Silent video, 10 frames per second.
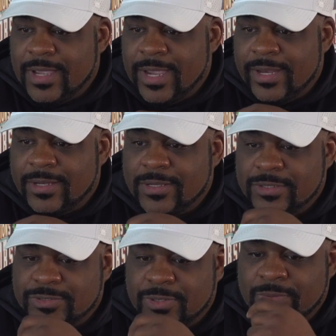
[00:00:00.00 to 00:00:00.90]
and
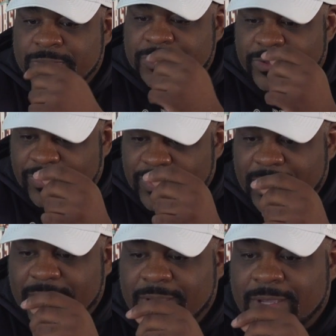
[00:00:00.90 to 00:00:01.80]
control what you're
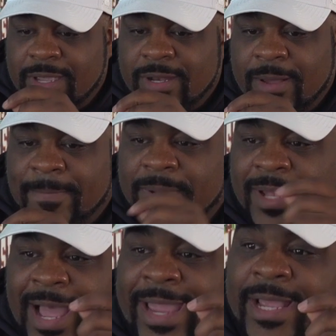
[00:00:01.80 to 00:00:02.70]
thinking and apply